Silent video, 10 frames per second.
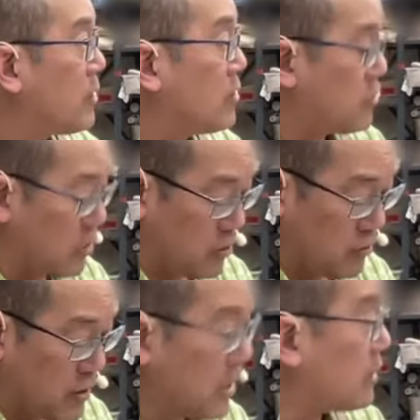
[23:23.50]
So
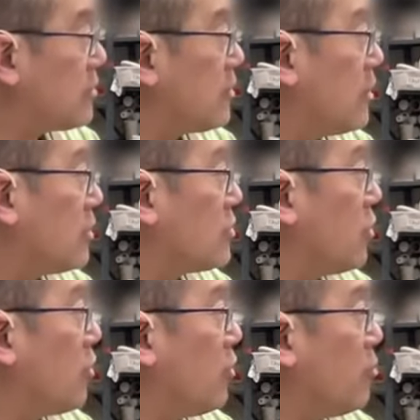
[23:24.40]
yes,
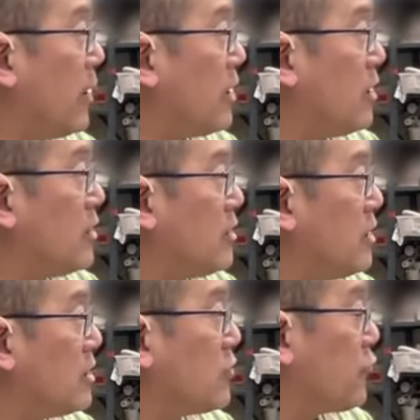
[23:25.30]
so but it
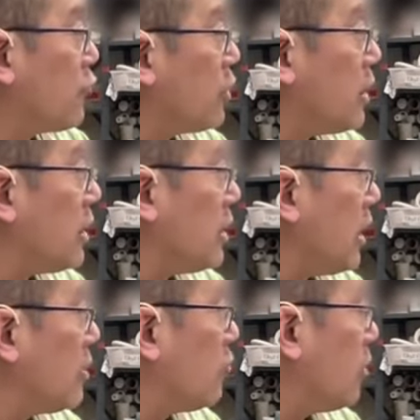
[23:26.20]
it's free.
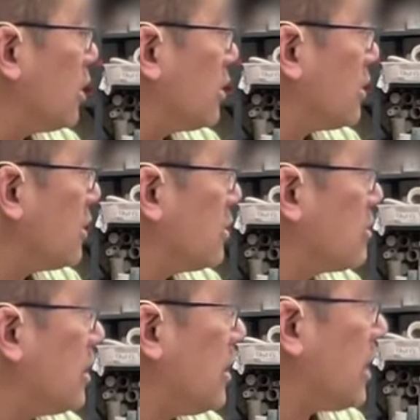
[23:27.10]
I don't want to take